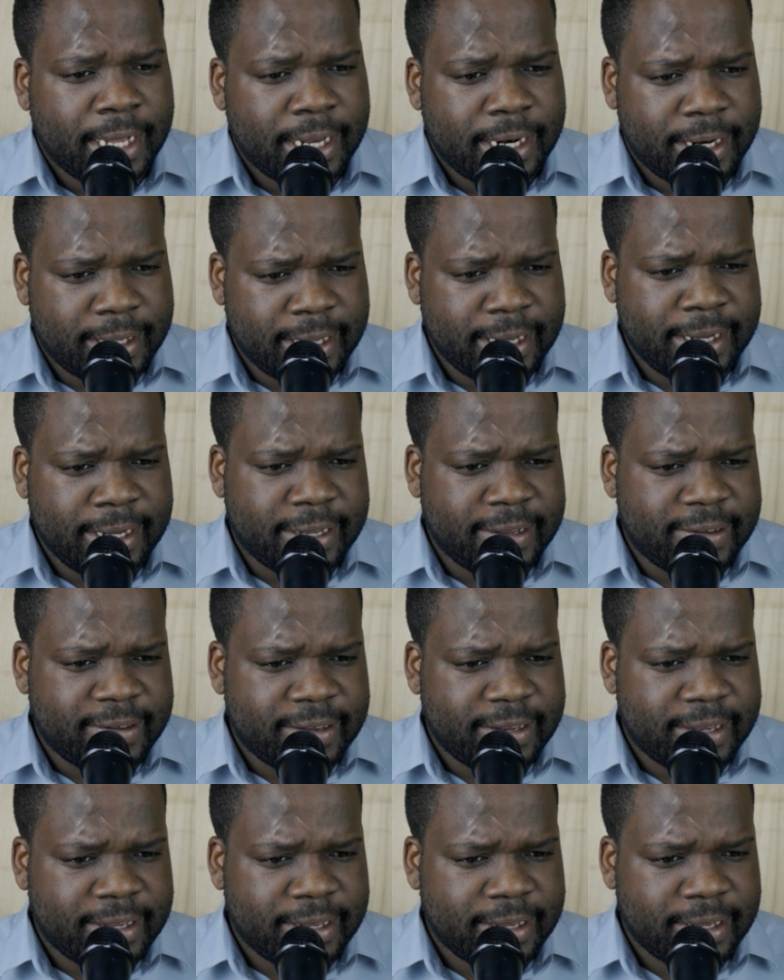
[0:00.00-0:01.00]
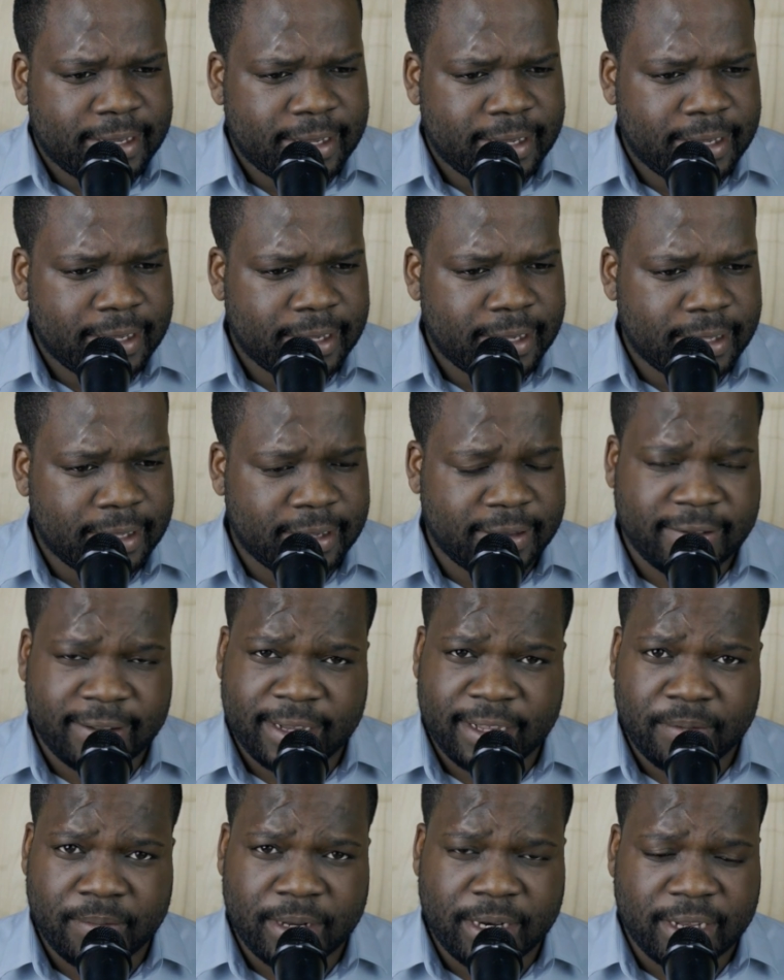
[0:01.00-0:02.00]
The thing is, the
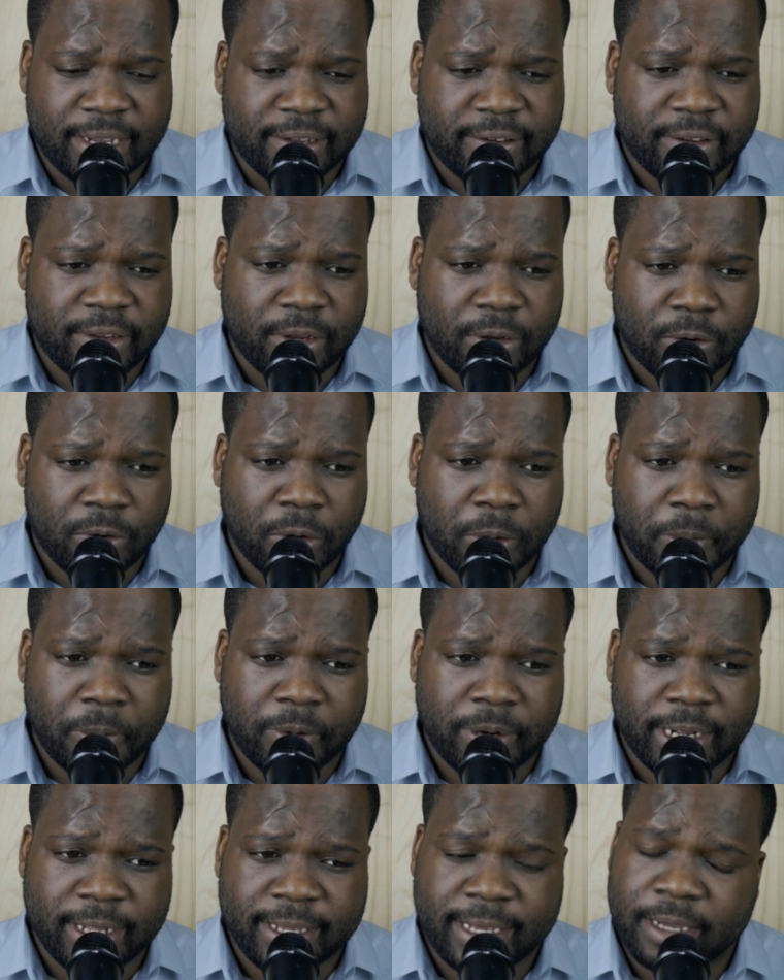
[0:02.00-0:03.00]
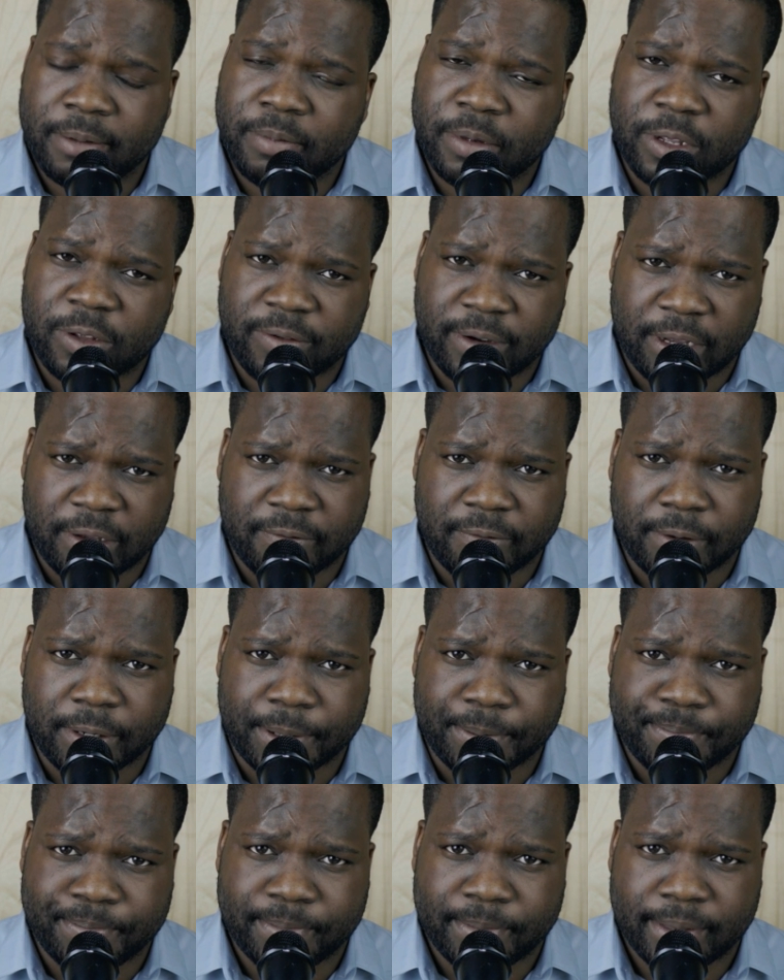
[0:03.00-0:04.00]
statement is copyright can be transferred.
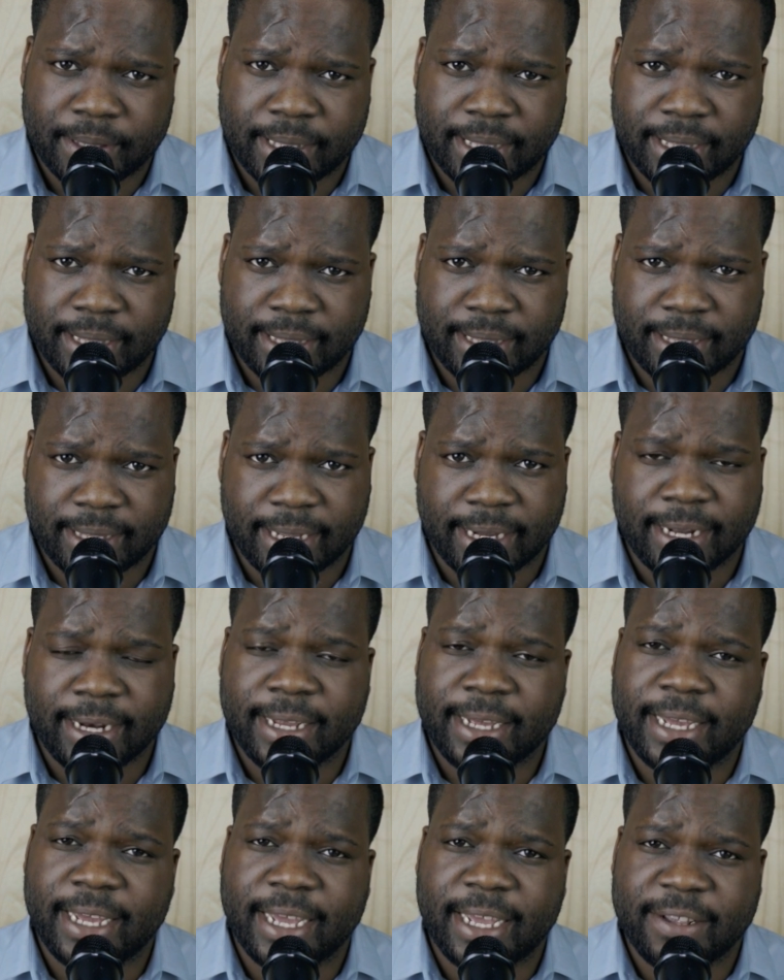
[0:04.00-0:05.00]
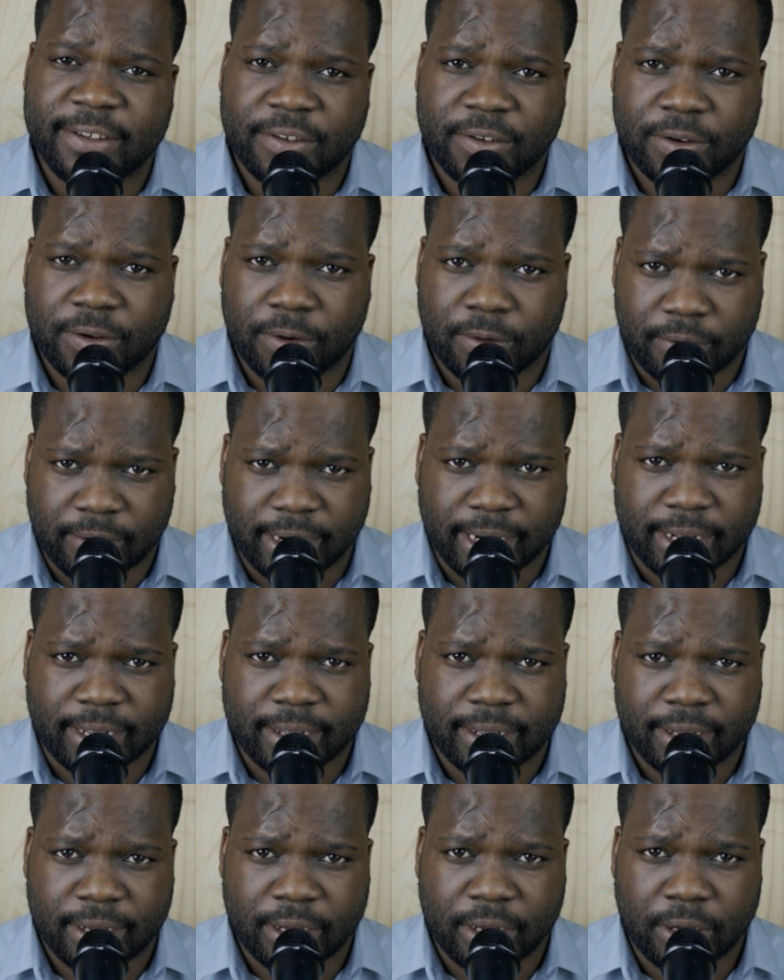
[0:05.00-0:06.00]
Technically it's correct.
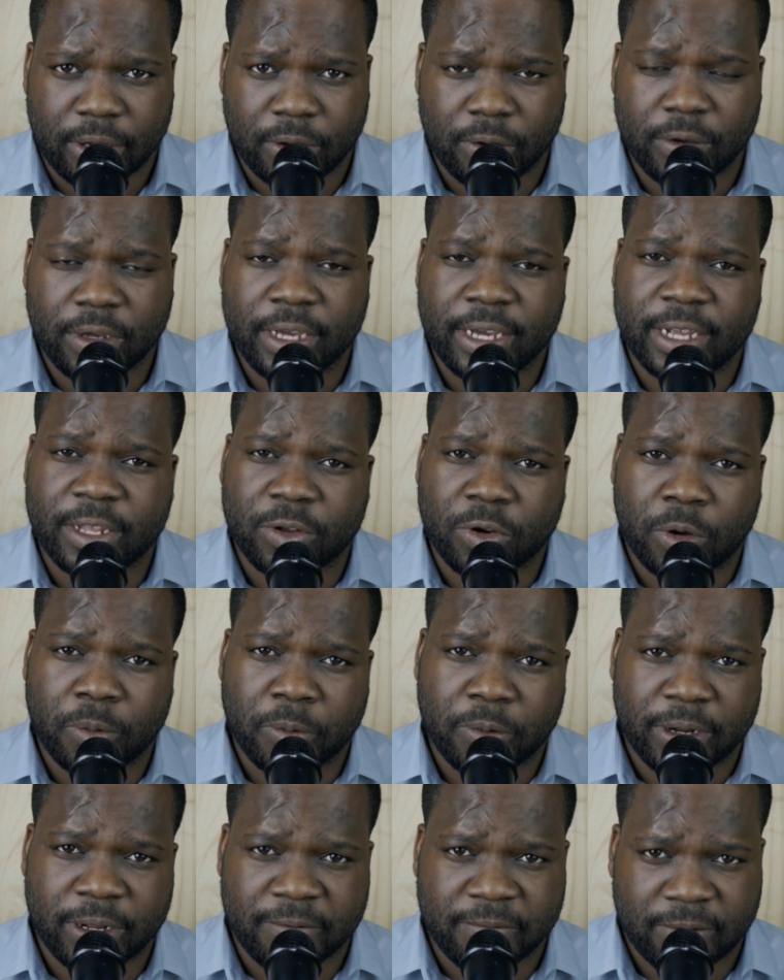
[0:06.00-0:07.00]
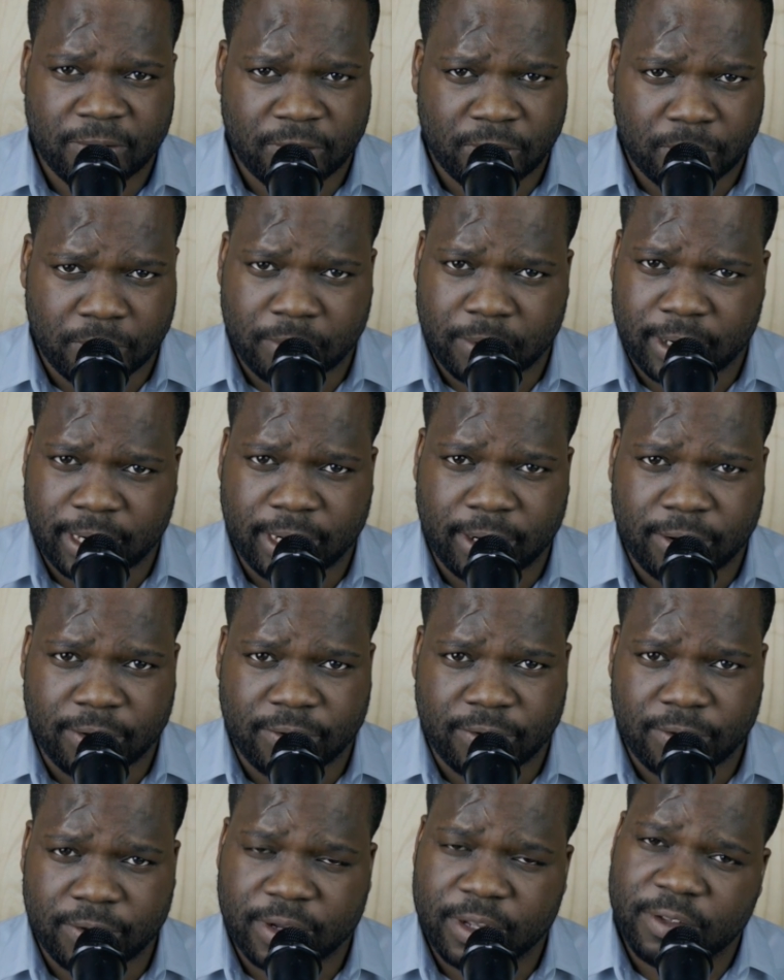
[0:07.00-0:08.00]
You can get copyright from someone
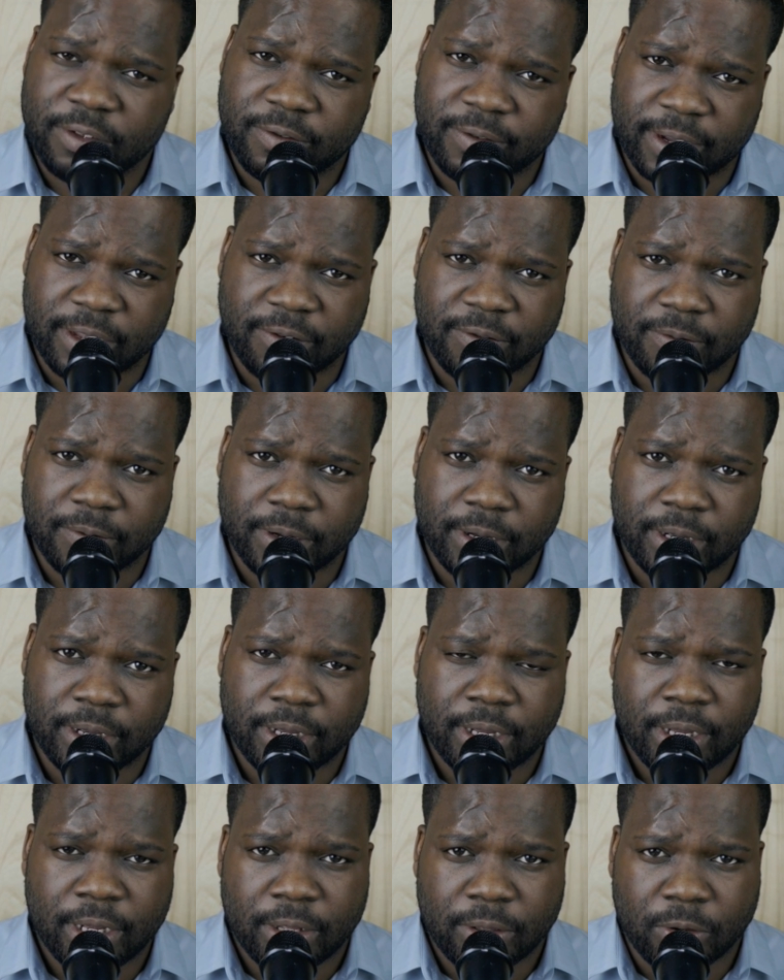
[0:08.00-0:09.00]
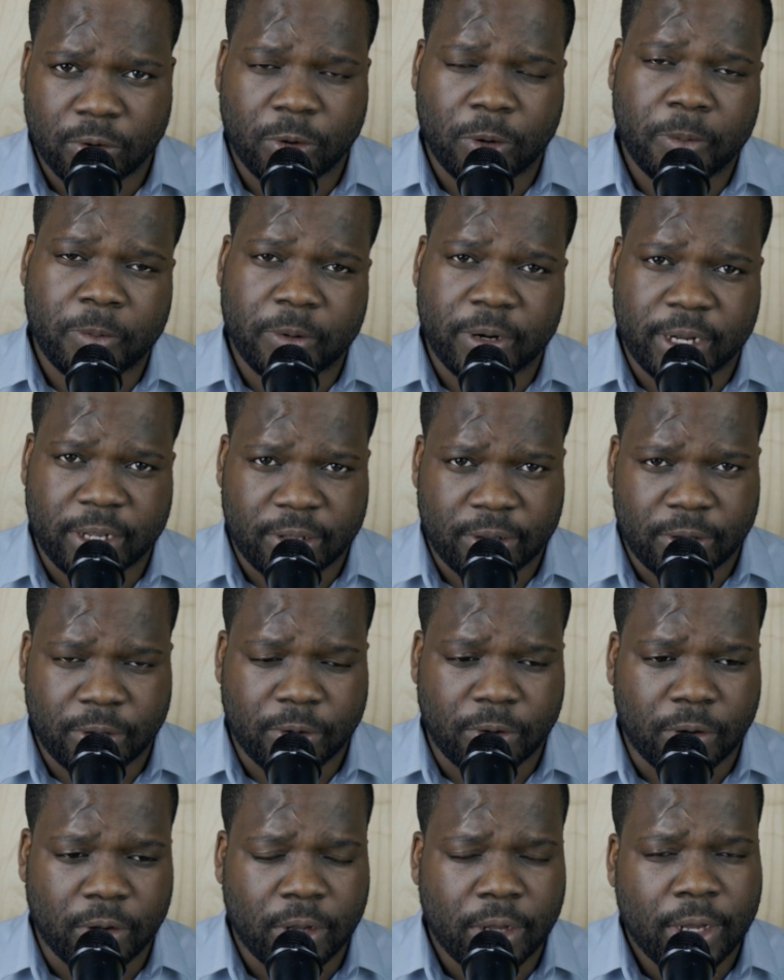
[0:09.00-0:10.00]
else. You can transfer the copyright to
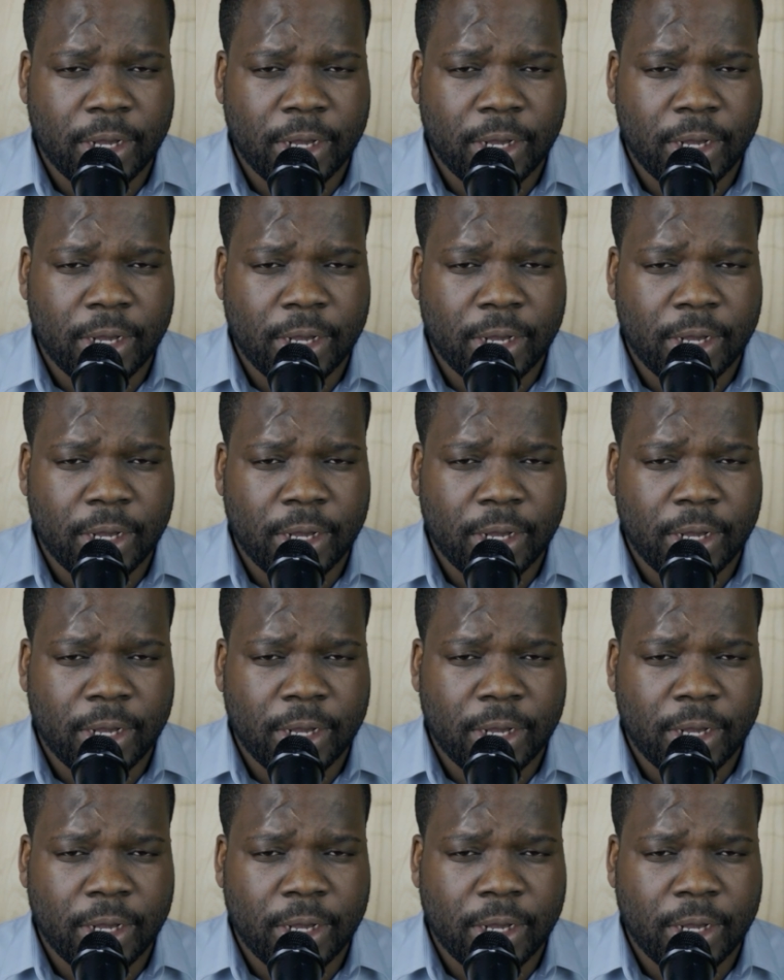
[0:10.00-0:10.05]
you.